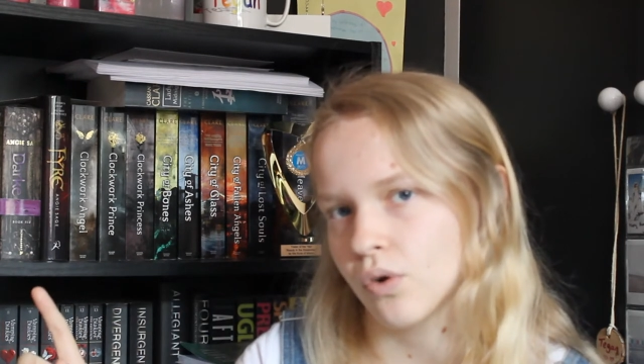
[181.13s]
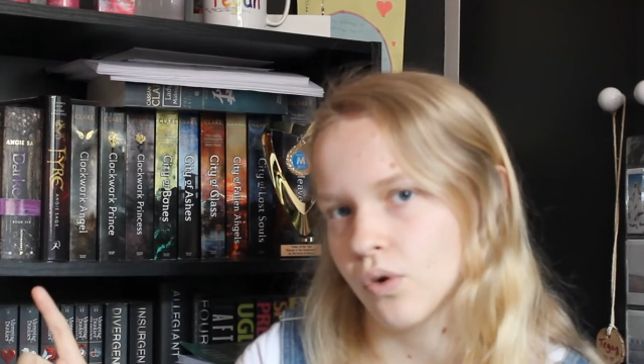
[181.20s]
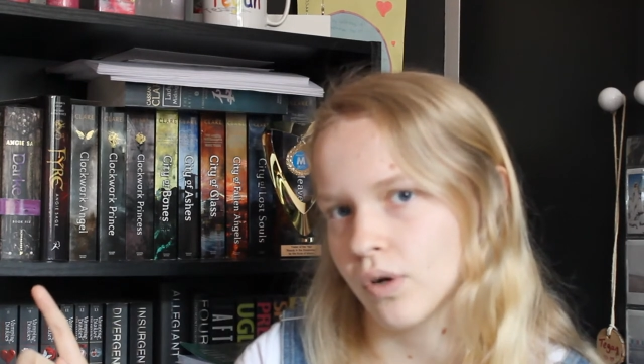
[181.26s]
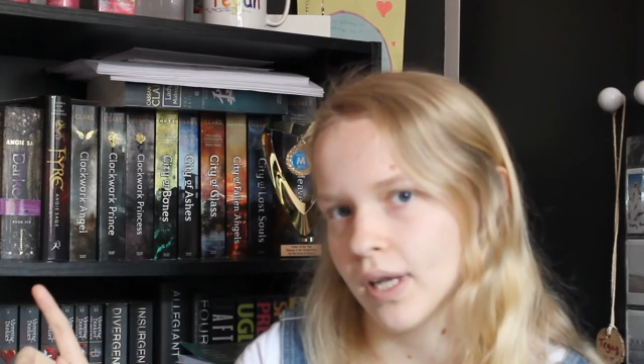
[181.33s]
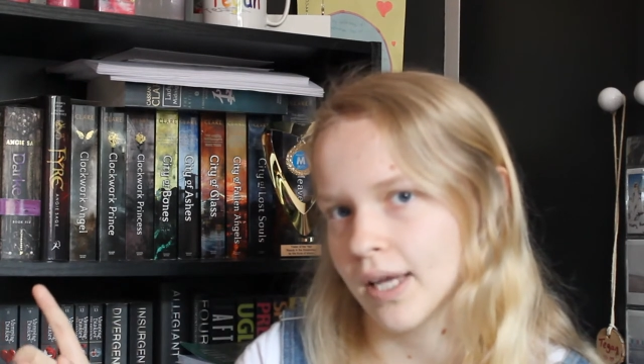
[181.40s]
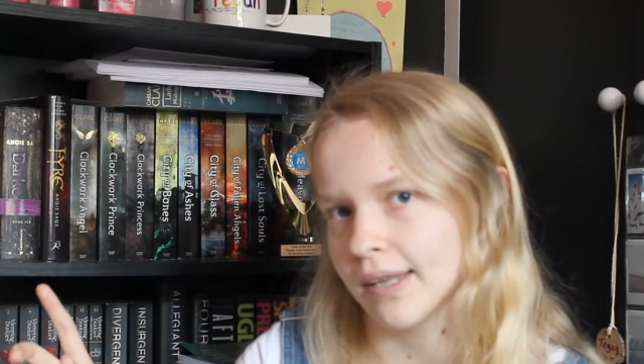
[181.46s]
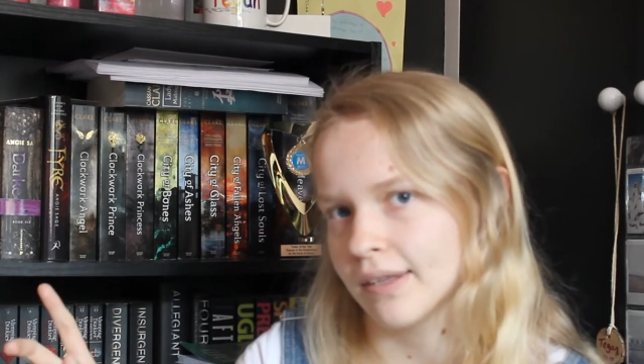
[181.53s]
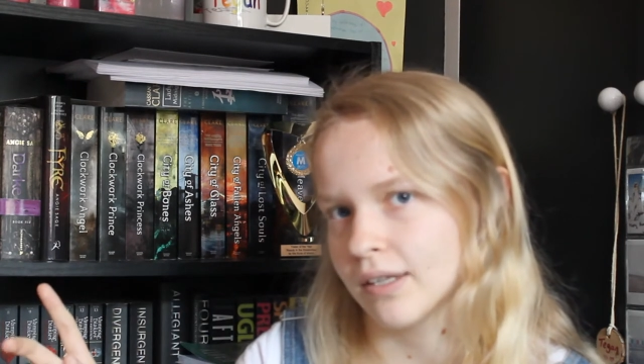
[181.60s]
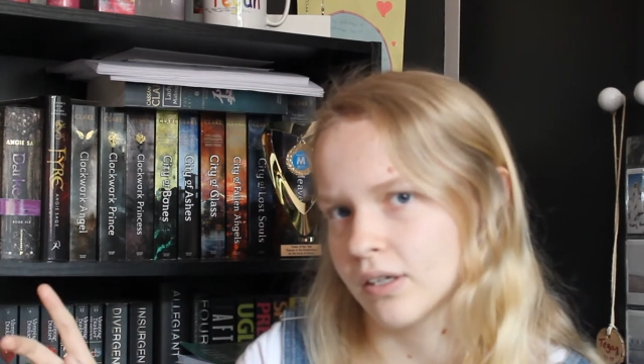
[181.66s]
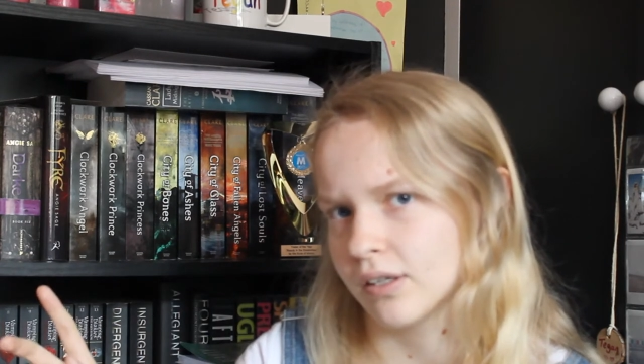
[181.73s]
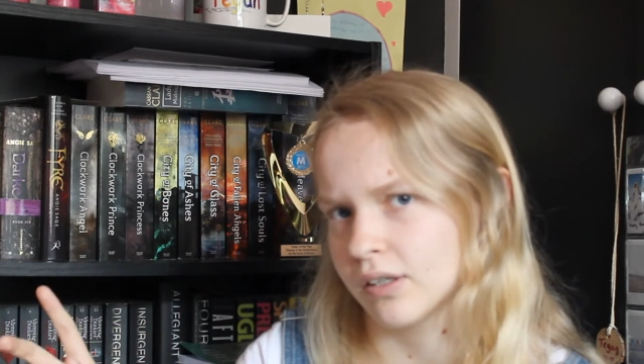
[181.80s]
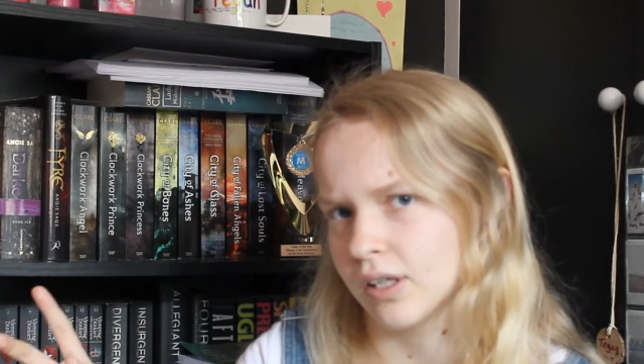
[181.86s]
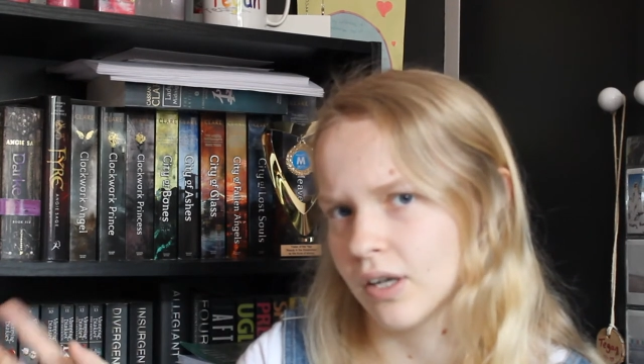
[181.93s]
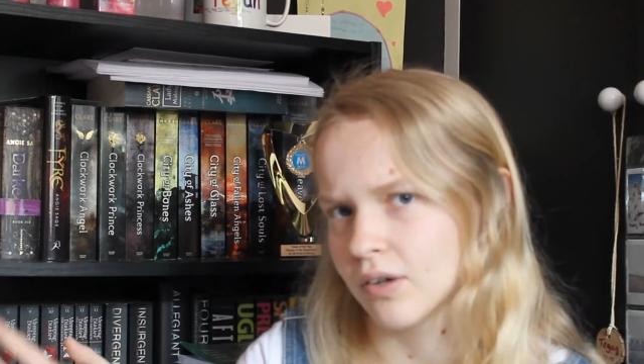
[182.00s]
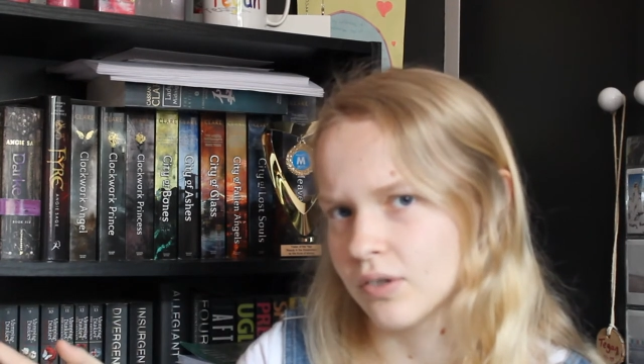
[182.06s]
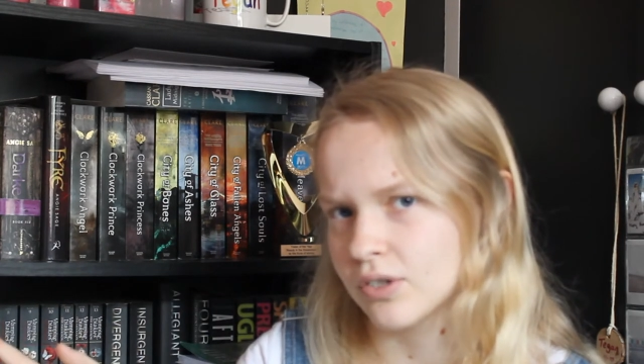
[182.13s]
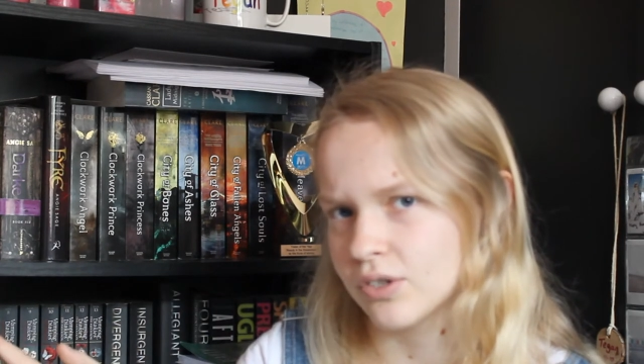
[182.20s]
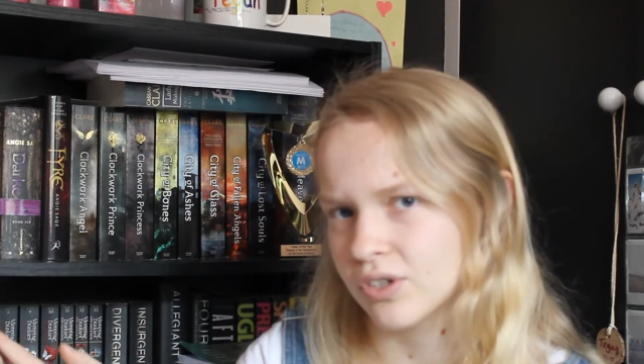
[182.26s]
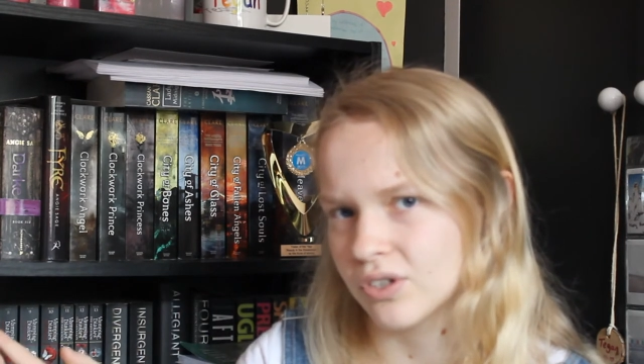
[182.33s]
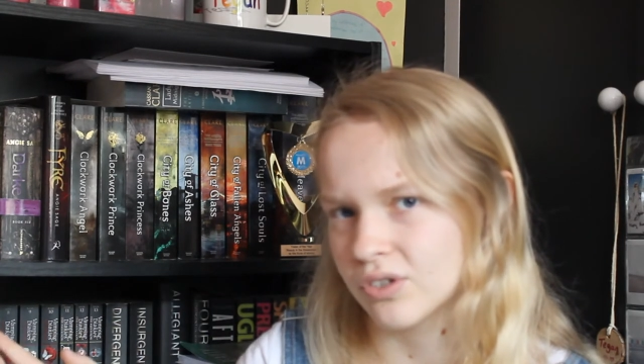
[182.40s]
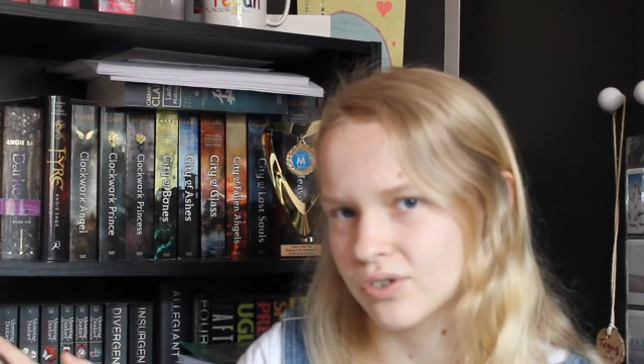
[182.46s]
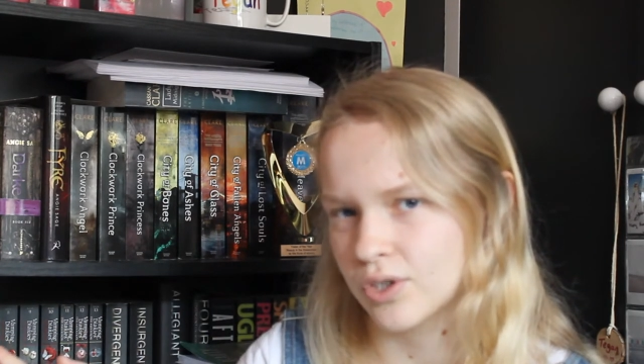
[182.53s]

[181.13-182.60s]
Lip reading: or like the close to